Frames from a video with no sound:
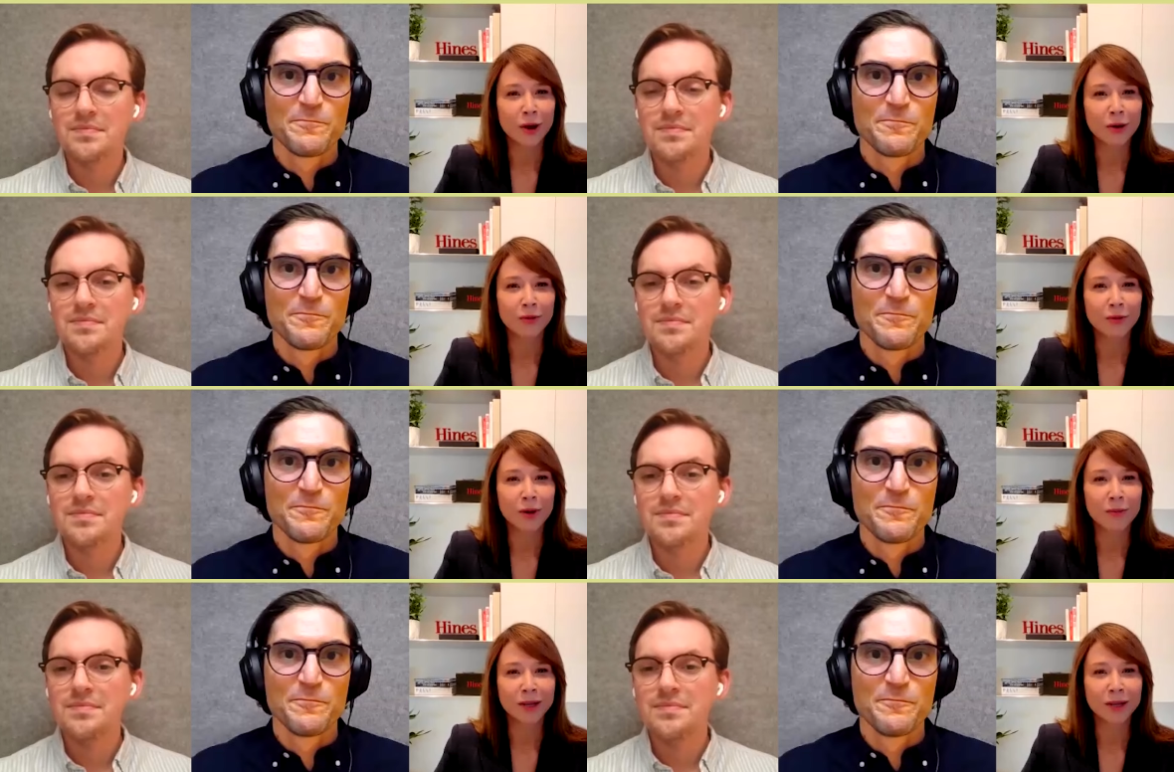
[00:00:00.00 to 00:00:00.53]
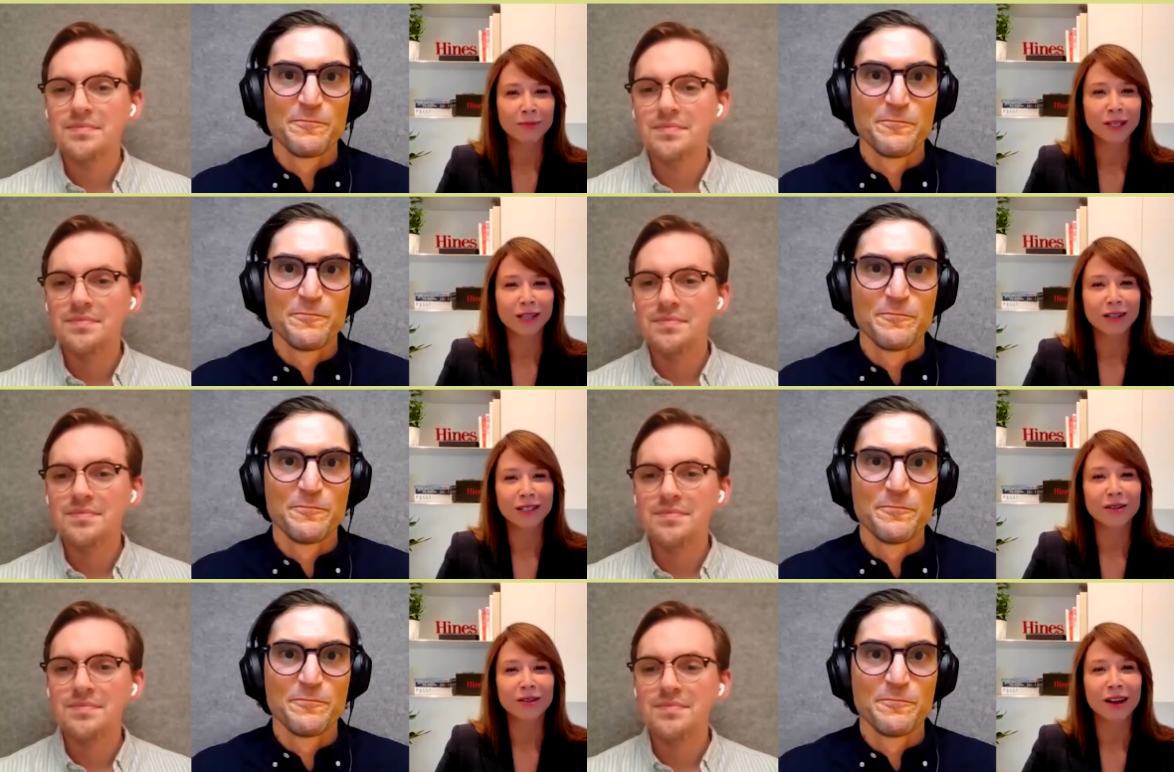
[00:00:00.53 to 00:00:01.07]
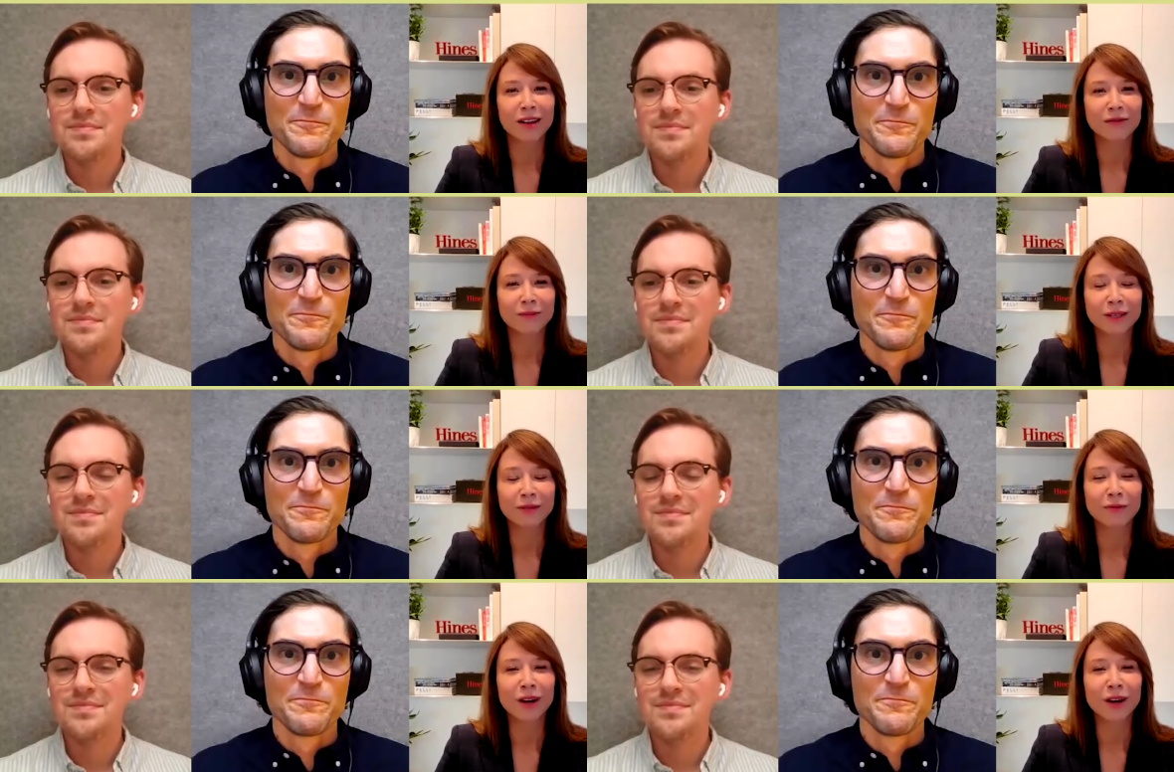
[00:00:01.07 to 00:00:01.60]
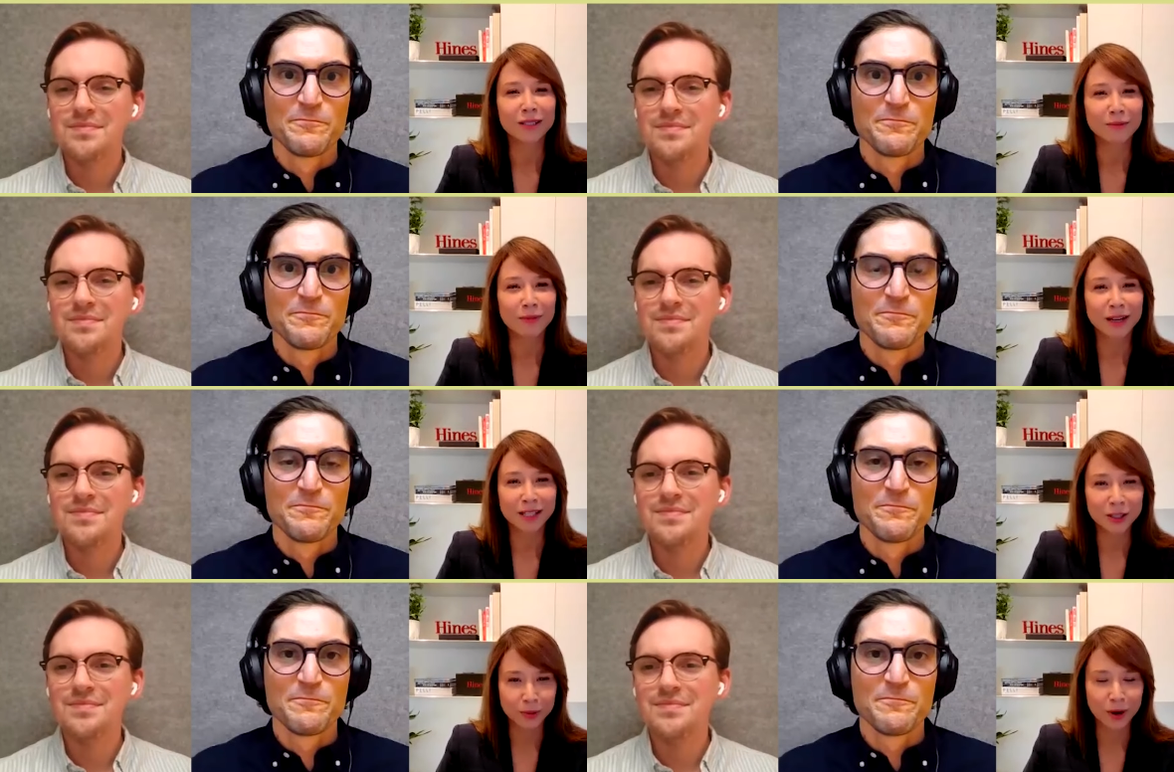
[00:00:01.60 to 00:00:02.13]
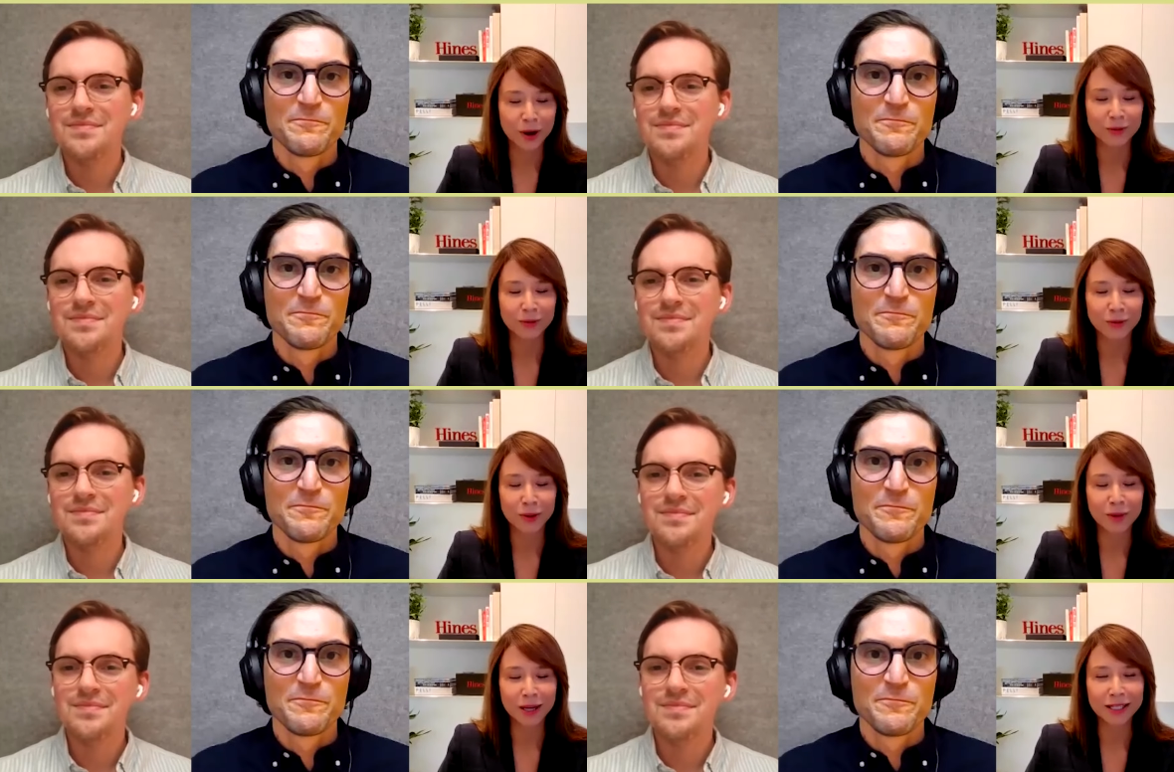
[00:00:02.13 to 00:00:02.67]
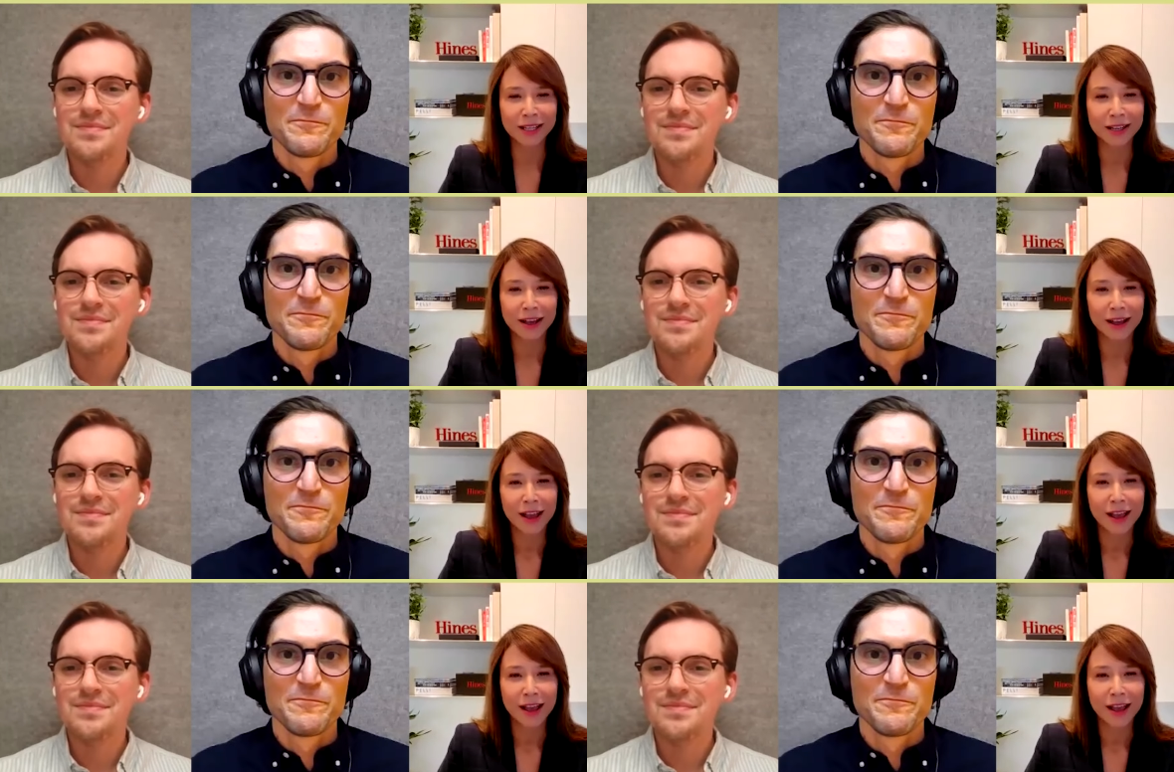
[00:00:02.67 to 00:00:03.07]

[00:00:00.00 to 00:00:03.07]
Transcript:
Speaker 1: strong woman because you have been raised by a strong woman.